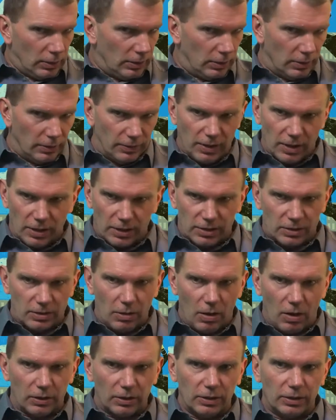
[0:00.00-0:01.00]
That's
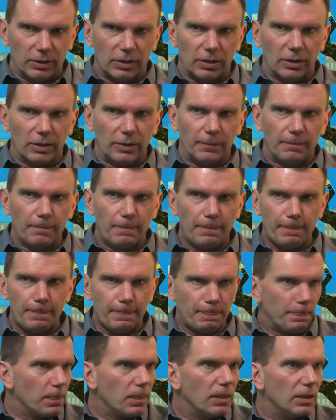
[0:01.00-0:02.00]
not gonna
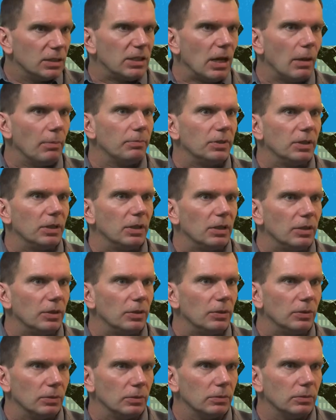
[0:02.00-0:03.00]
tempt you to
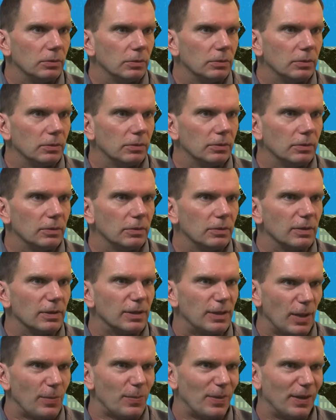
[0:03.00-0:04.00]
do
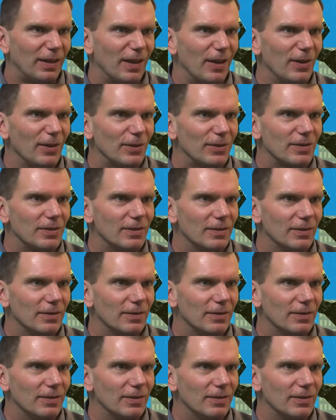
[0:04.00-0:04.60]
something else.